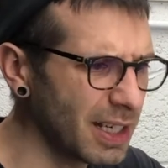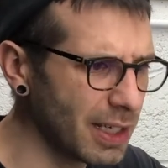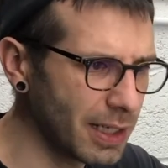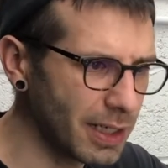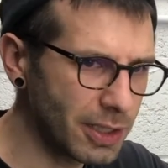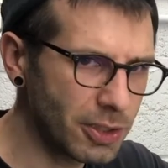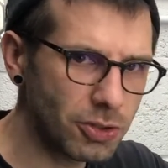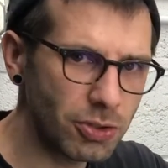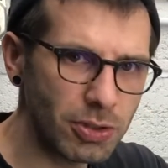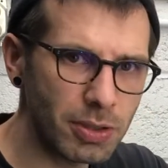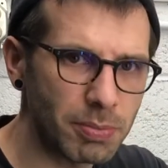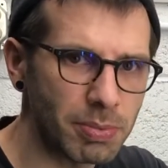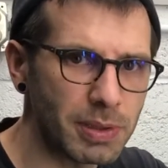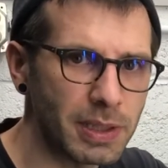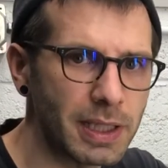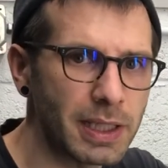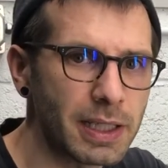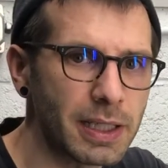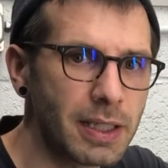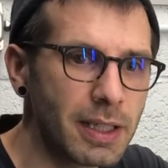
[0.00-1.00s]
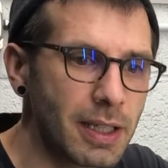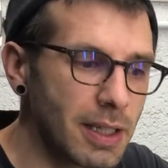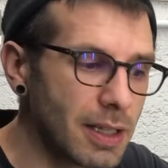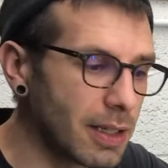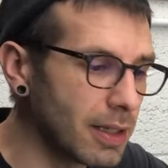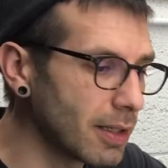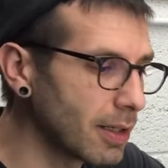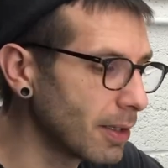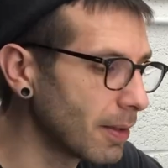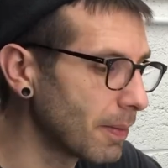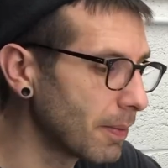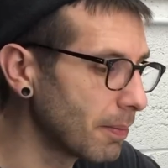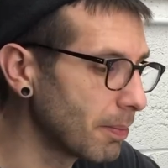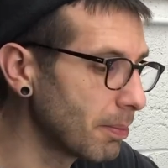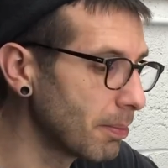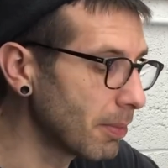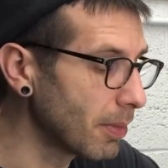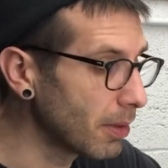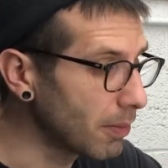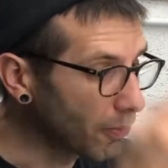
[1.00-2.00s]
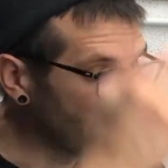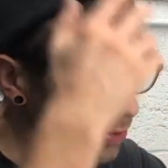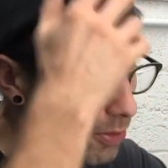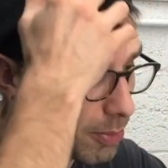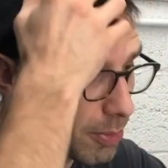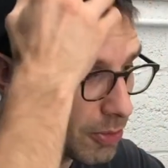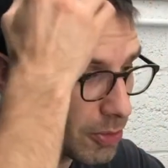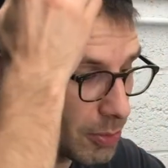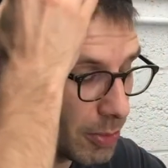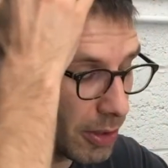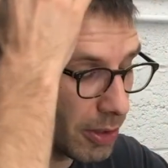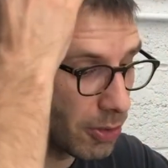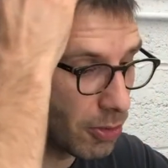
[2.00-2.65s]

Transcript: it should apply for the most part